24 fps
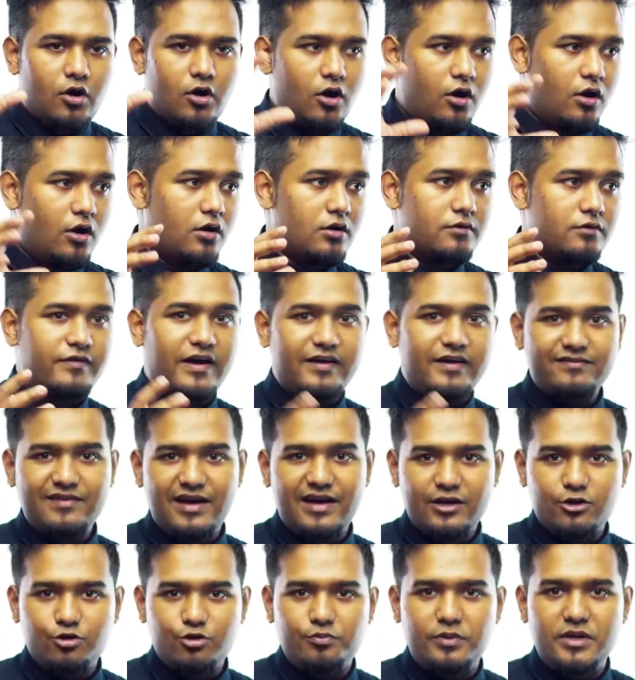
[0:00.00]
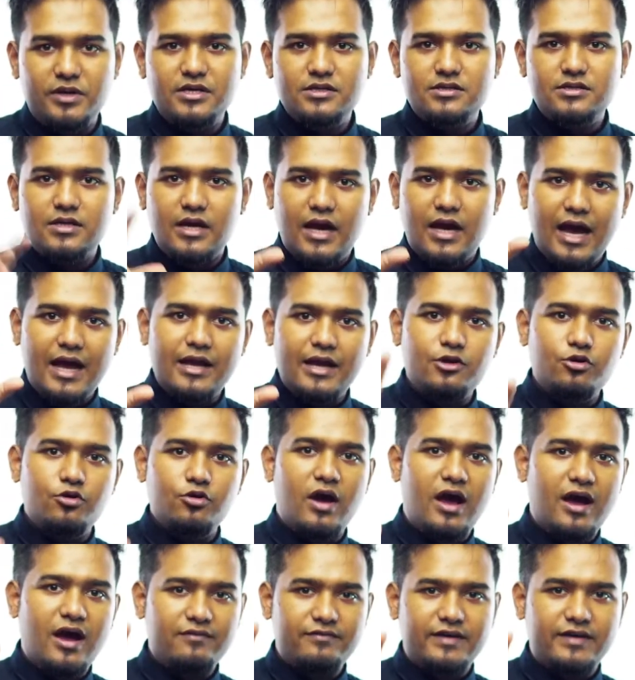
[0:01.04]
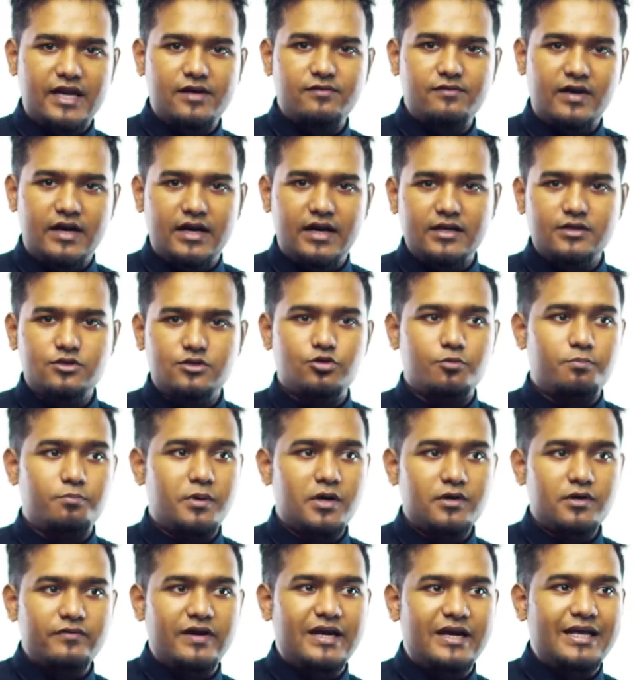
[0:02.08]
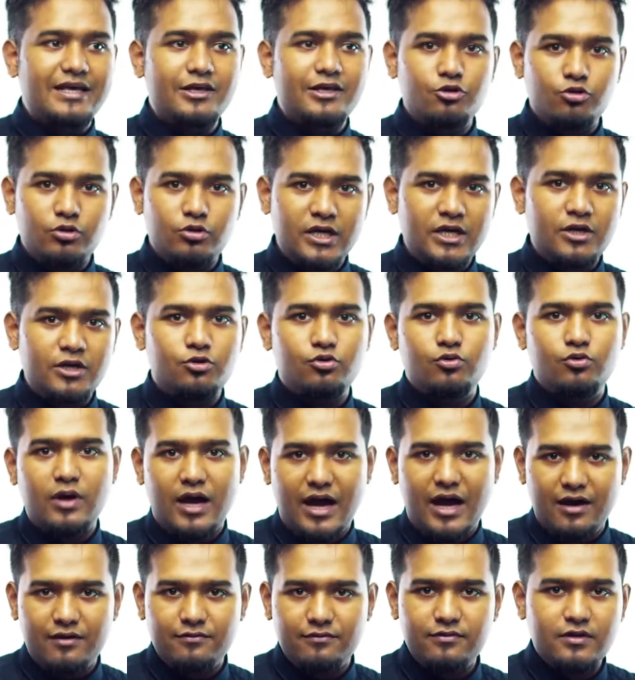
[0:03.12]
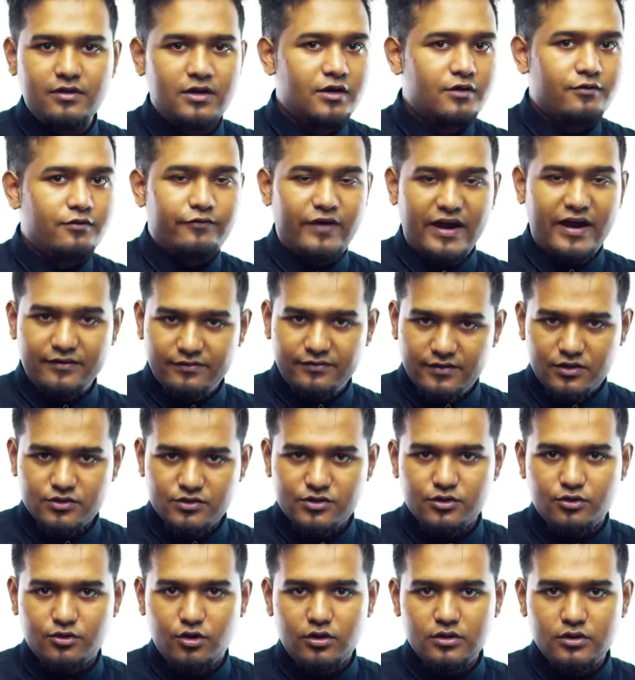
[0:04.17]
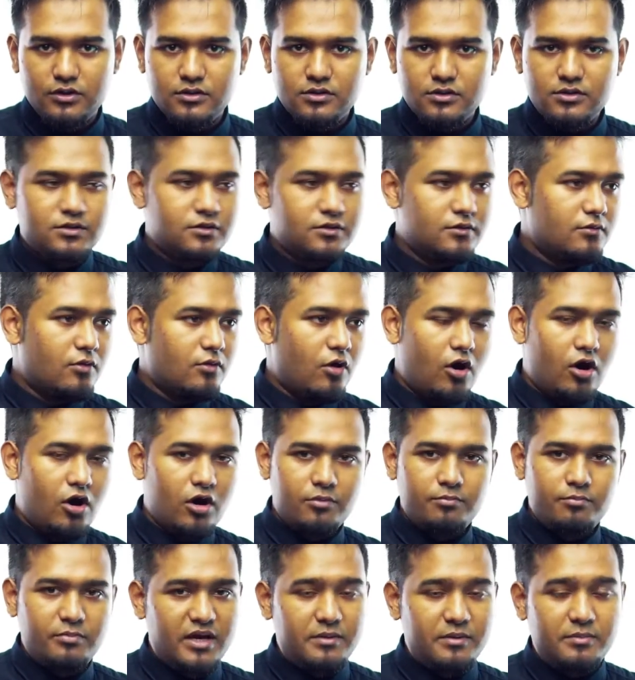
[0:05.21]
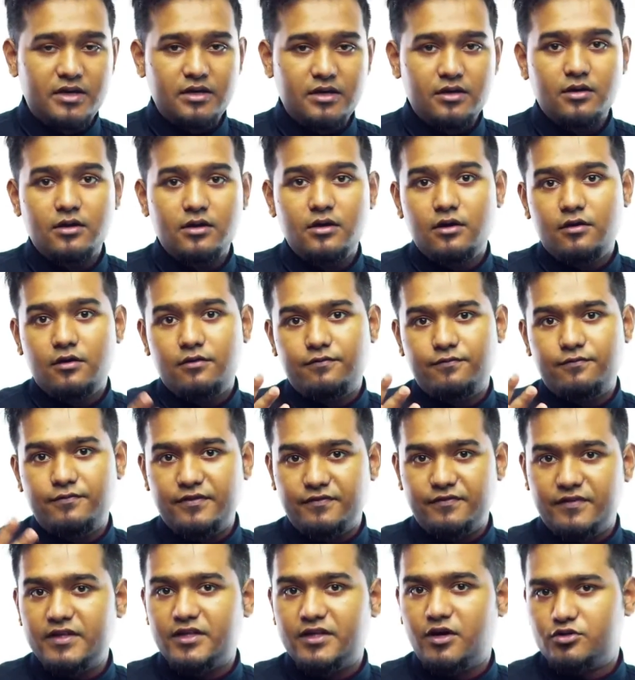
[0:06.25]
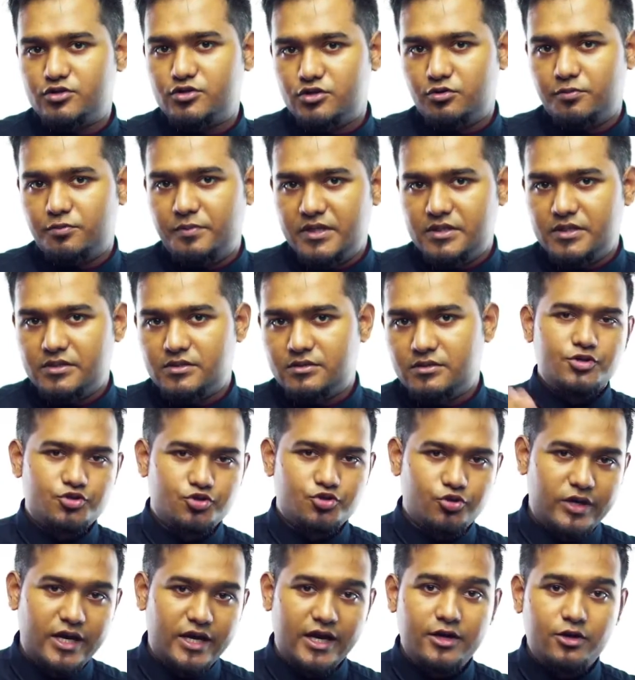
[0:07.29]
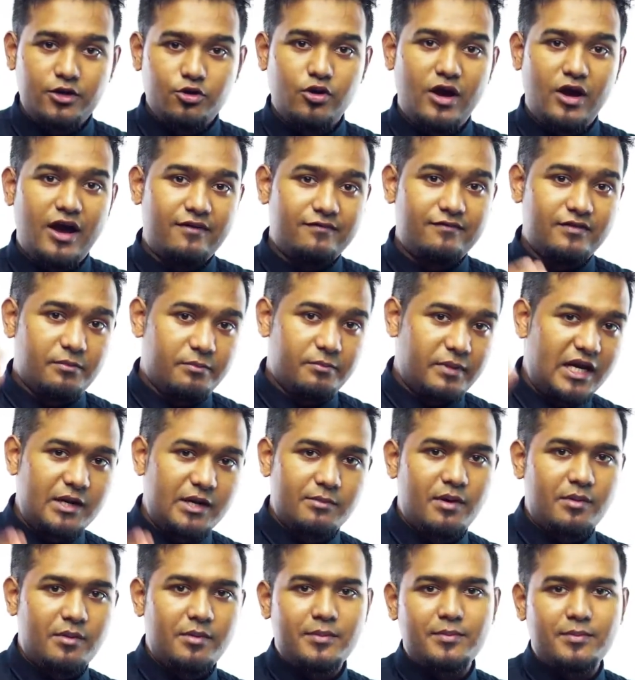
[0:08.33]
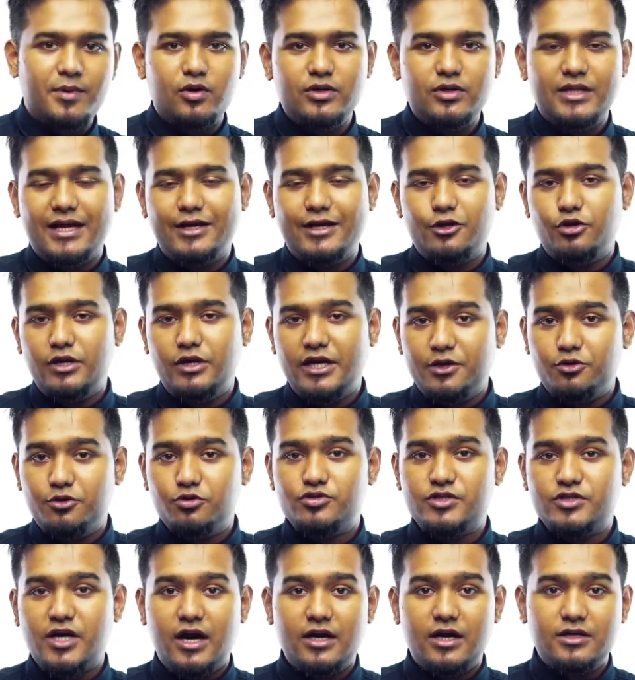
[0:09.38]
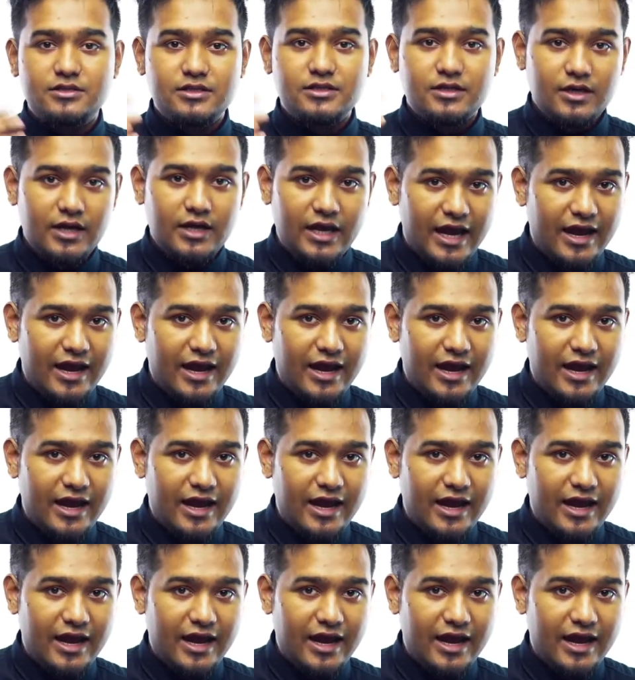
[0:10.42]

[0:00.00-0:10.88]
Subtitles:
or 5 lakh rupees, and you have 10 weddings. So per wedding, you need to have $5,000 or maybe 50,000 rupees. So here you have the minimum amount that you need to charge